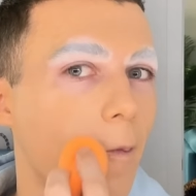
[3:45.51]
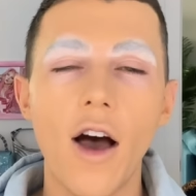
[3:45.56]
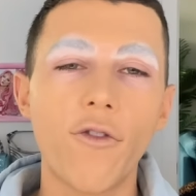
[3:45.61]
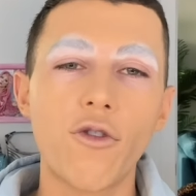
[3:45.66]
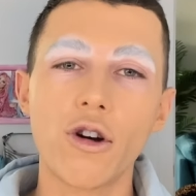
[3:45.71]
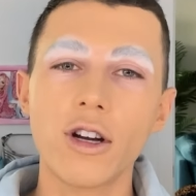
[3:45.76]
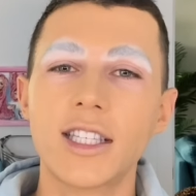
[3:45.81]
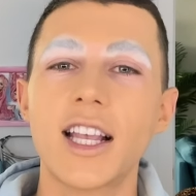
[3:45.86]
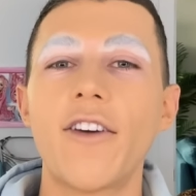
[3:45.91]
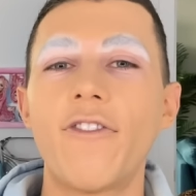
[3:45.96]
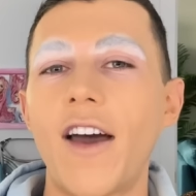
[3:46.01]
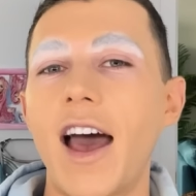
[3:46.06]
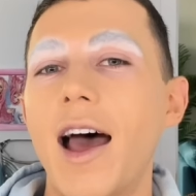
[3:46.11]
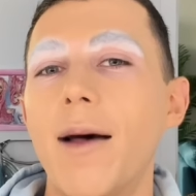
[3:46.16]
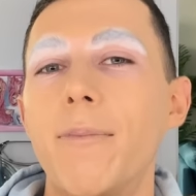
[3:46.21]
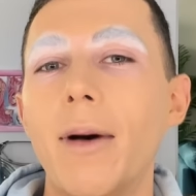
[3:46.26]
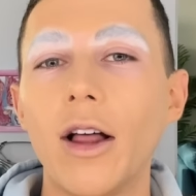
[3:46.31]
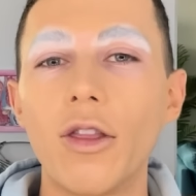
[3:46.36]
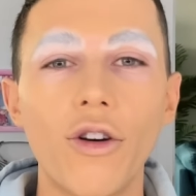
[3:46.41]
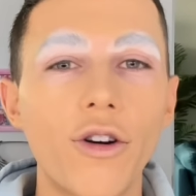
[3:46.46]
Of course, I've
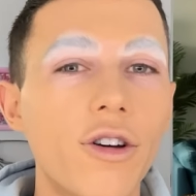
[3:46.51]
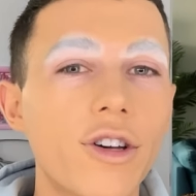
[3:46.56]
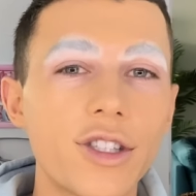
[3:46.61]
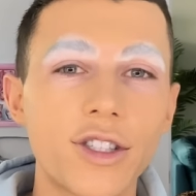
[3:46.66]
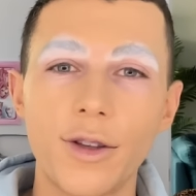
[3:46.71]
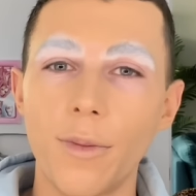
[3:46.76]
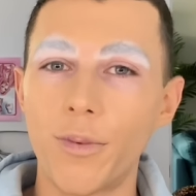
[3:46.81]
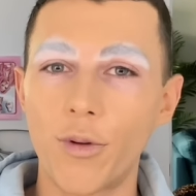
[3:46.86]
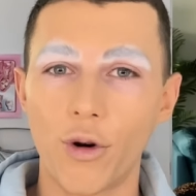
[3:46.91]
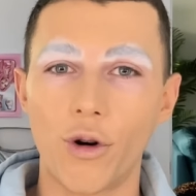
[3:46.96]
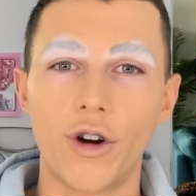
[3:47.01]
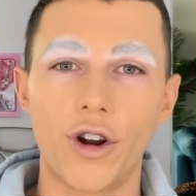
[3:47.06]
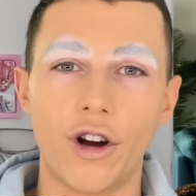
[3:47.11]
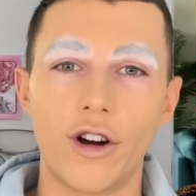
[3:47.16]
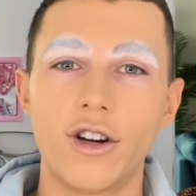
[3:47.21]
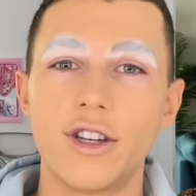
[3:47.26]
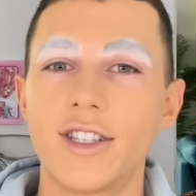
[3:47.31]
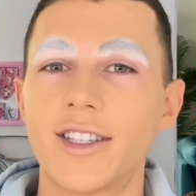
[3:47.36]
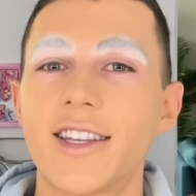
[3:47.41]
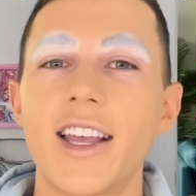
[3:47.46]
had my loyal
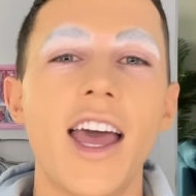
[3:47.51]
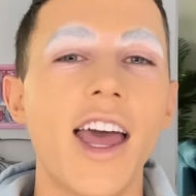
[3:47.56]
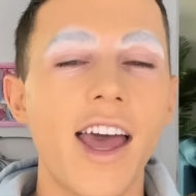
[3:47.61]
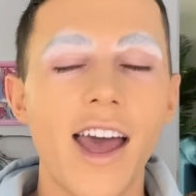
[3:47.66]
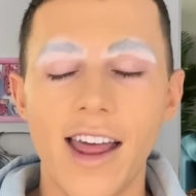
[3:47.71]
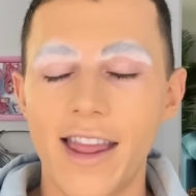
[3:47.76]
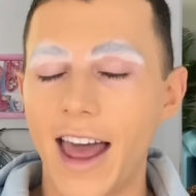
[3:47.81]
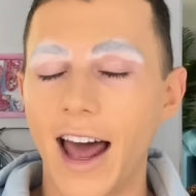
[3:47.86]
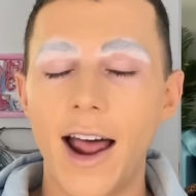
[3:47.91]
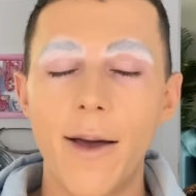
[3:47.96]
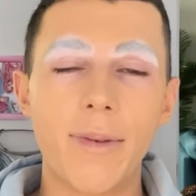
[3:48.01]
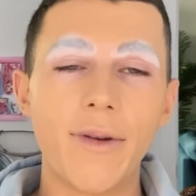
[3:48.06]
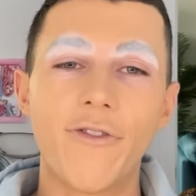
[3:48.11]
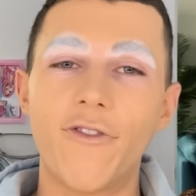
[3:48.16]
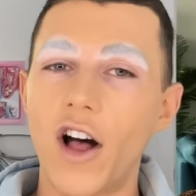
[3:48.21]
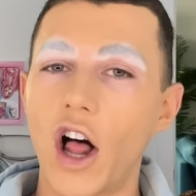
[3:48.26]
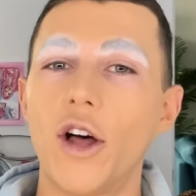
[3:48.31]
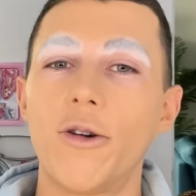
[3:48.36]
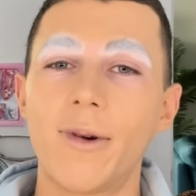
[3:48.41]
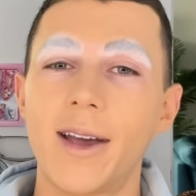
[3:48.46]
supporters that have been
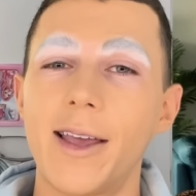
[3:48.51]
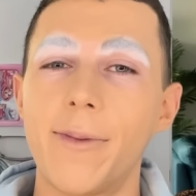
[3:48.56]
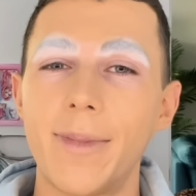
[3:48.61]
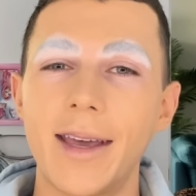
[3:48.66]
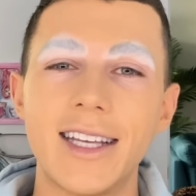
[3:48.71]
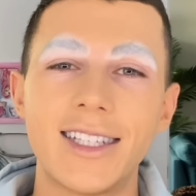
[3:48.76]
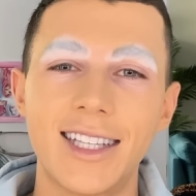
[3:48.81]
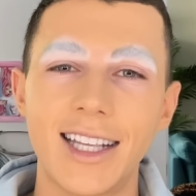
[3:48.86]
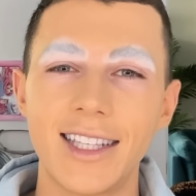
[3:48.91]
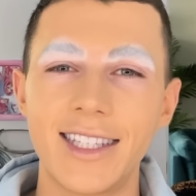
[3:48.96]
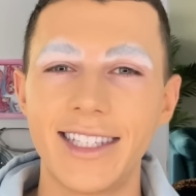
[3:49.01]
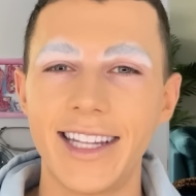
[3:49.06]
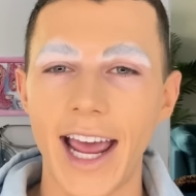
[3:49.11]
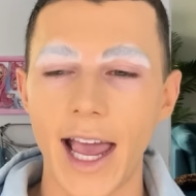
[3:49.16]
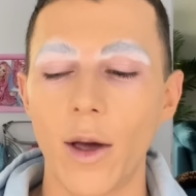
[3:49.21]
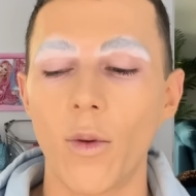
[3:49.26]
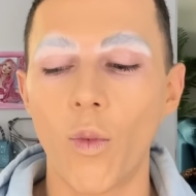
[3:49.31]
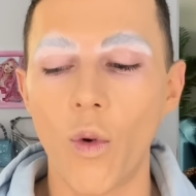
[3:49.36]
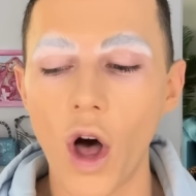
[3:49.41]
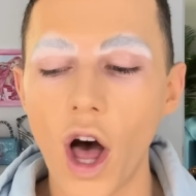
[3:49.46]
following me since
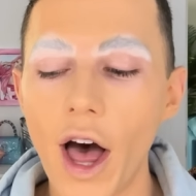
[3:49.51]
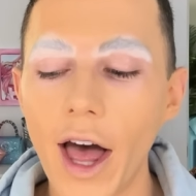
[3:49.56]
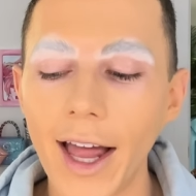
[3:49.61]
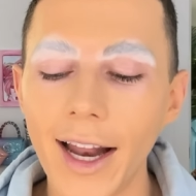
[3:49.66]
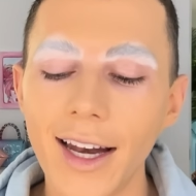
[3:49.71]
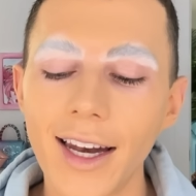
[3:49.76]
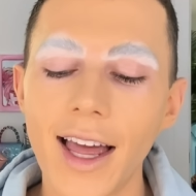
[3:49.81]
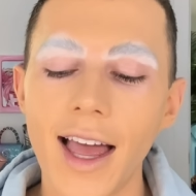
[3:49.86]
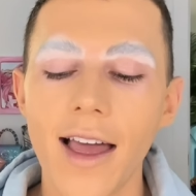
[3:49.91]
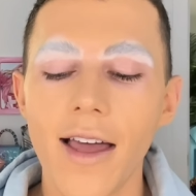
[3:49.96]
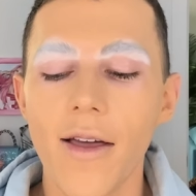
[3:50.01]
day one,